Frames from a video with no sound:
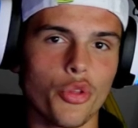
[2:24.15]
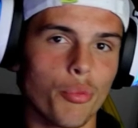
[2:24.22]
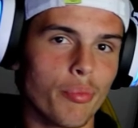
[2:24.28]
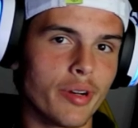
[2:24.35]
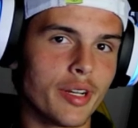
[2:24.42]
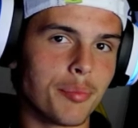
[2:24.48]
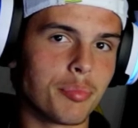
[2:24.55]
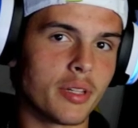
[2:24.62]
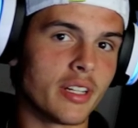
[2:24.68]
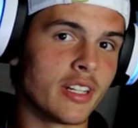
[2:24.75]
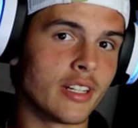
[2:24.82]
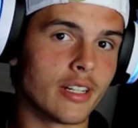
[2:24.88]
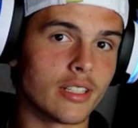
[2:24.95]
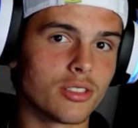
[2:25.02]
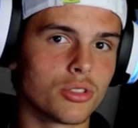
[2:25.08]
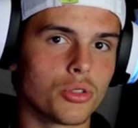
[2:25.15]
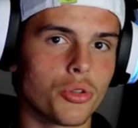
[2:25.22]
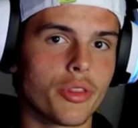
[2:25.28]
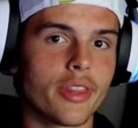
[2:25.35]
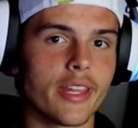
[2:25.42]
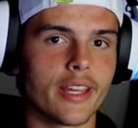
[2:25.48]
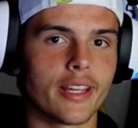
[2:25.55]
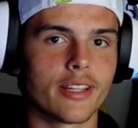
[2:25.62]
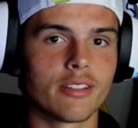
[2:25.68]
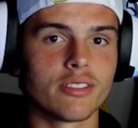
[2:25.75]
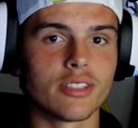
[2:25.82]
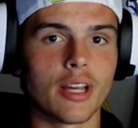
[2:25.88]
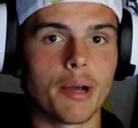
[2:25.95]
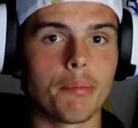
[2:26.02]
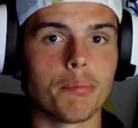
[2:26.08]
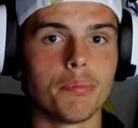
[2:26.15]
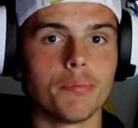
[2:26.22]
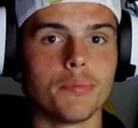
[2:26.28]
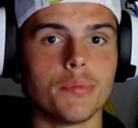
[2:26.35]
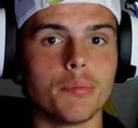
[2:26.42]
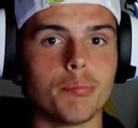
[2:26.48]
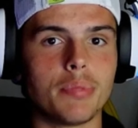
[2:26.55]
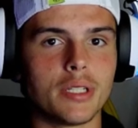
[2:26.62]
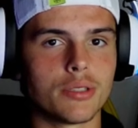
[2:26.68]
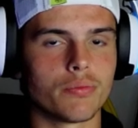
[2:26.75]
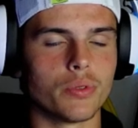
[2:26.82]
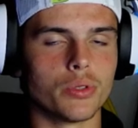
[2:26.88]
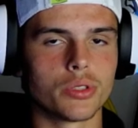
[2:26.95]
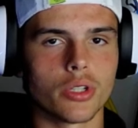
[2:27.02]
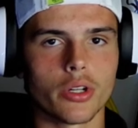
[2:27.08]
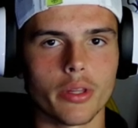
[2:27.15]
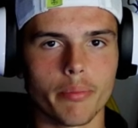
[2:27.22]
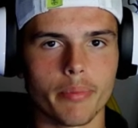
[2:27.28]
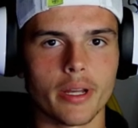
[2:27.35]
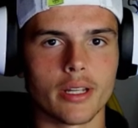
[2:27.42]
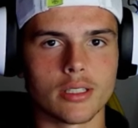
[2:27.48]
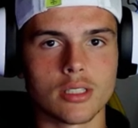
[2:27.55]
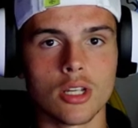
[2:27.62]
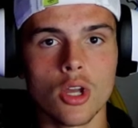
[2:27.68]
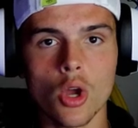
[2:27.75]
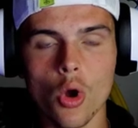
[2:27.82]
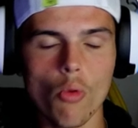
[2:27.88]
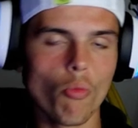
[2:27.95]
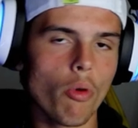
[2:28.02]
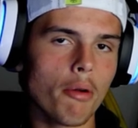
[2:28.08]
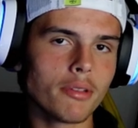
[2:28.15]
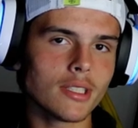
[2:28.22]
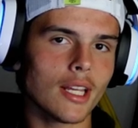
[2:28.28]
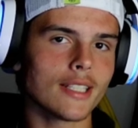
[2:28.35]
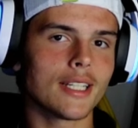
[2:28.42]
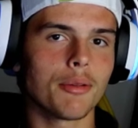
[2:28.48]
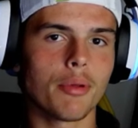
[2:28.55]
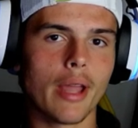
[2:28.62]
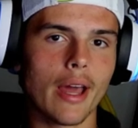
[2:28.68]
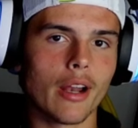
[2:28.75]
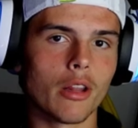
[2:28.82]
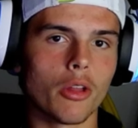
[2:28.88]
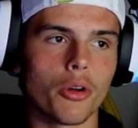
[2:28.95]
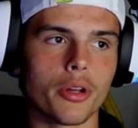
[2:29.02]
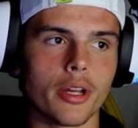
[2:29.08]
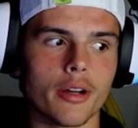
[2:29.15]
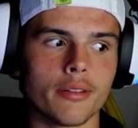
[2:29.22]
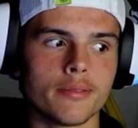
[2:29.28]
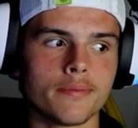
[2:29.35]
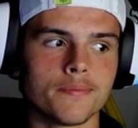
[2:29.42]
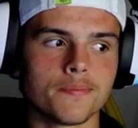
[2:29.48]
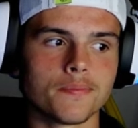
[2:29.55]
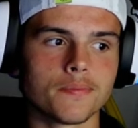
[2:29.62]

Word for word: They're manipulating us to think that beast fruits are the best. When was the last time we had Alohia?